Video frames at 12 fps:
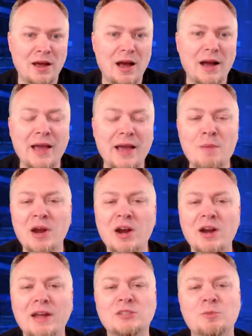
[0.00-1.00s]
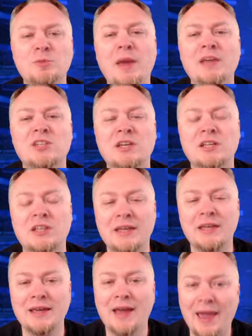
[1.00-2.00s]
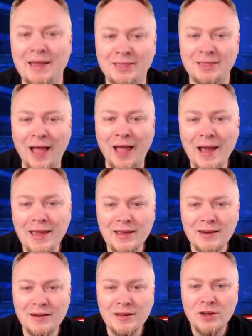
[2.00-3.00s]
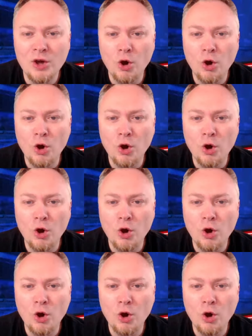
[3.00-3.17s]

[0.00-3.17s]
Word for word: A Chimera is basically a lion